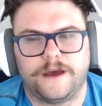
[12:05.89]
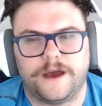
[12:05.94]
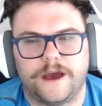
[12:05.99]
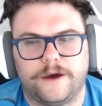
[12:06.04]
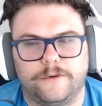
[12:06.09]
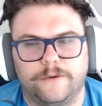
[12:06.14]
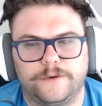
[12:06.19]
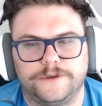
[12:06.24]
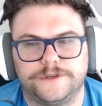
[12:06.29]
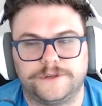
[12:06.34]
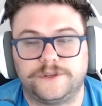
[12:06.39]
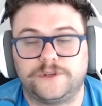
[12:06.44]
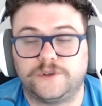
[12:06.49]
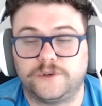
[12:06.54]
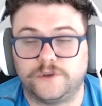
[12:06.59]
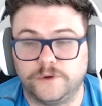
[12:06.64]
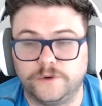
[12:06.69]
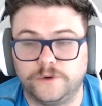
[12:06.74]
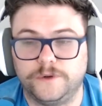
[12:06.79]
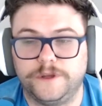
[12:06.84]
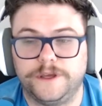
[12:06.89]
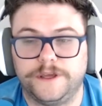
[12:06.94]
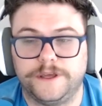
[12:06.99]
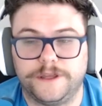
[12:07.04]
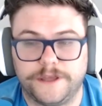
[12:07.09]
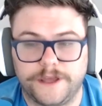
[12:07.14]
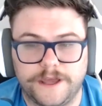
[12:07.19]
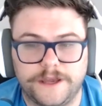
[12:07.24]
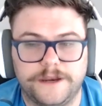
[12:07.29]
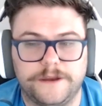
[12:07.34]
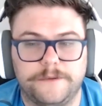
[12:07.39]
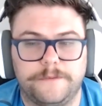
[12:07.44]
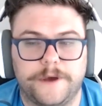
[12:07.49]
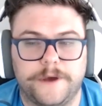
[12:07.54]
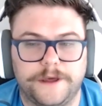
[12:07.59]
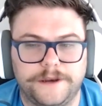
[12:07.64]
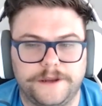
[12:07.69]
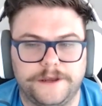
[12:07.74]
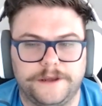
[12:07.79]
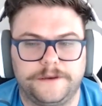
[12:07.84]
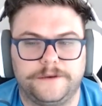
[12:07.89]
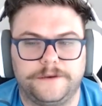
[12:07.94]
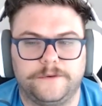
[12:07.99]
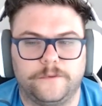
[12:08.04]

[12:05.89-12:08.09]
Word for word: I was truly independent,